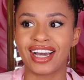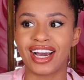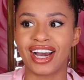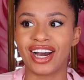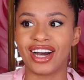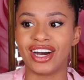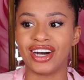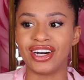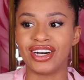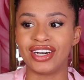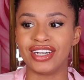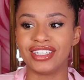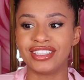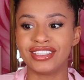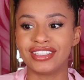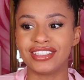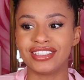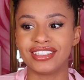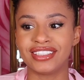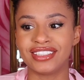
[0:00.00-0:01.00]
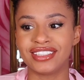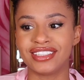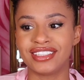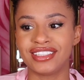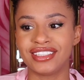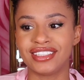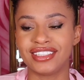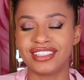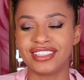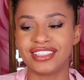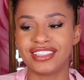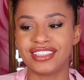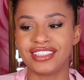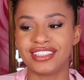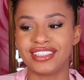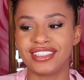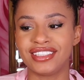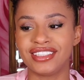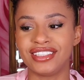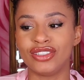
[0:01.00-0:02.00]

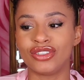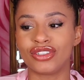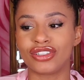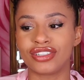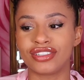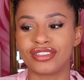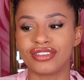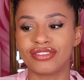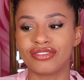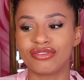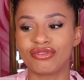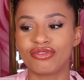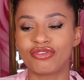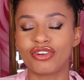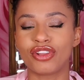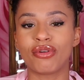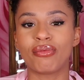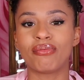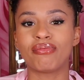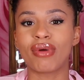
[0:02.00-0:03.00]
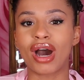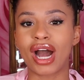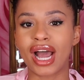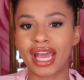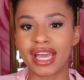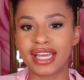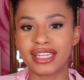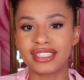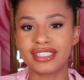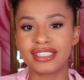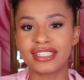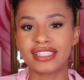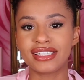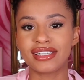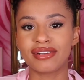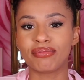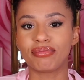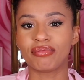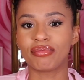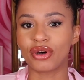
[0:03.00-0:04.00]
you know, for the mind,
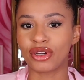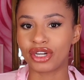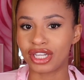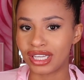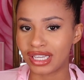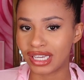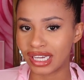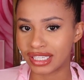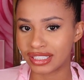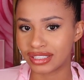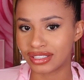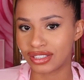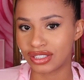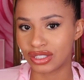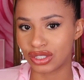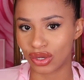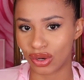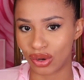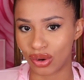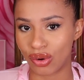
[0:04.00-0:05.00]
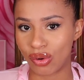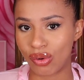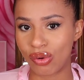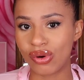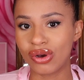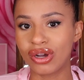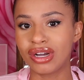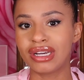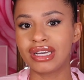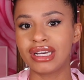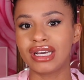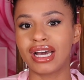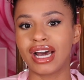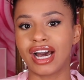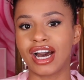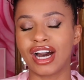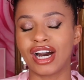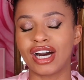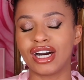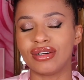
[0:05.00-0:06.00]
body and soul,
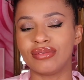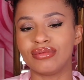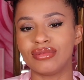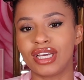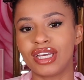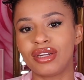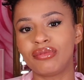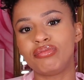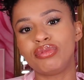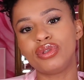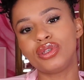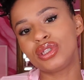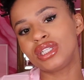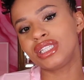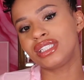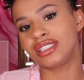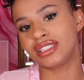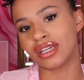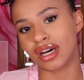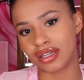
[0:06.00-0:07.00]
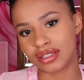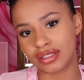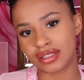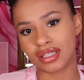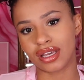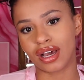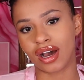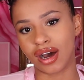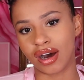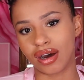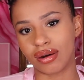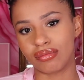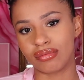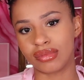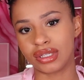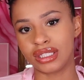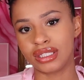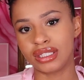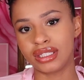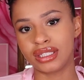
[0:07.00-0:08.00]
and beauty does
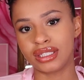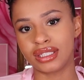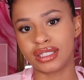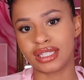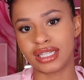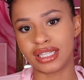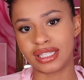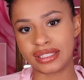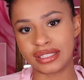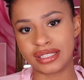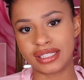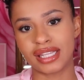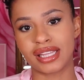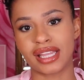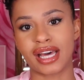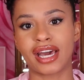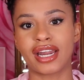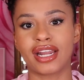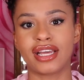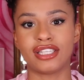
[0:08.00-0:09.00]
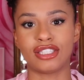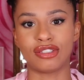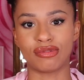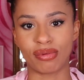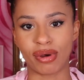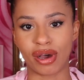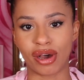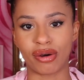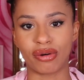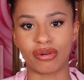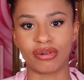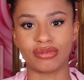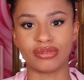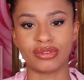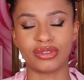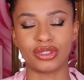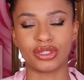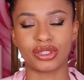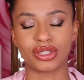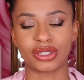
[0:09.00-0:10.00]
come into that as well.
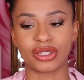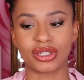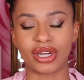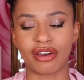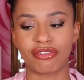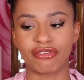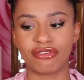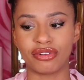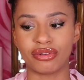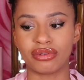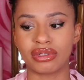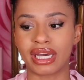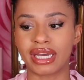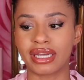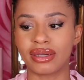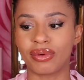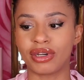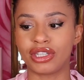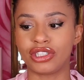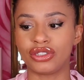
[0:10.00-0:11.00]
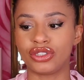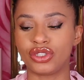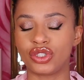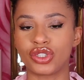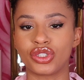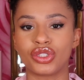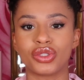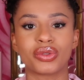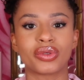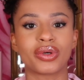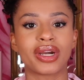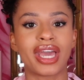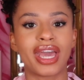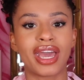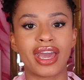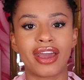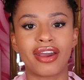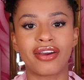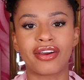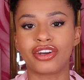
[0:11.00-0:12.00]
You know, I feel like when you do your
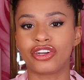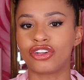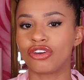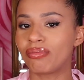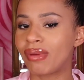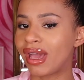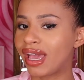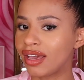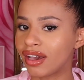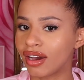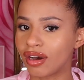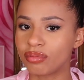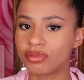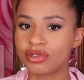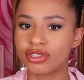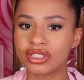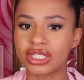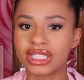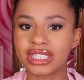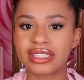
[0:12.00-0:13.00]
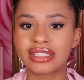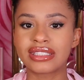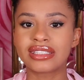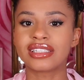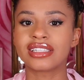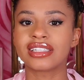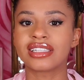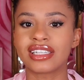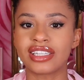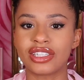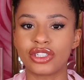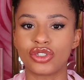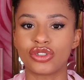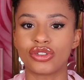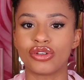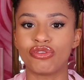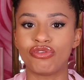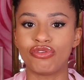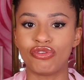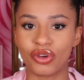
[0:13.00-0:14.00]
hair and your makeup, you instantly
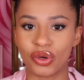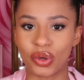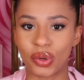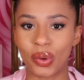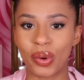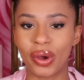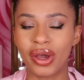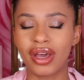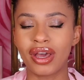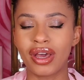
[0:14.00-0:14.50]
do feel